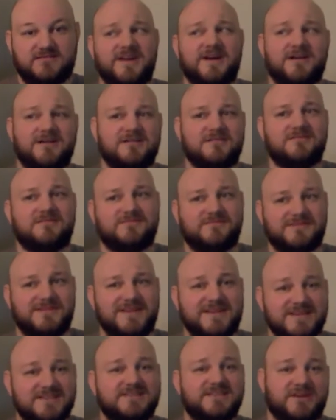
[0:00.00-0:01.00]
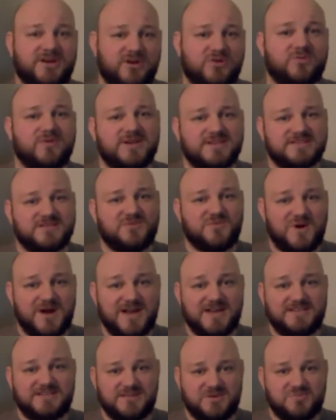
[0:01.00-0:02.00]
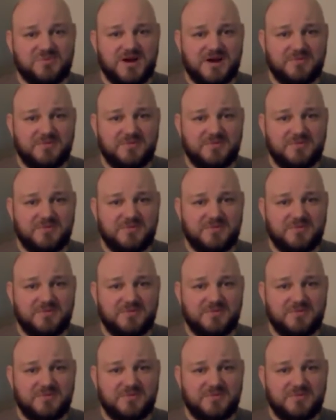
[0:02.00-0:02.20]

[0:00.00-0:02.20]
There is a good reason why it's so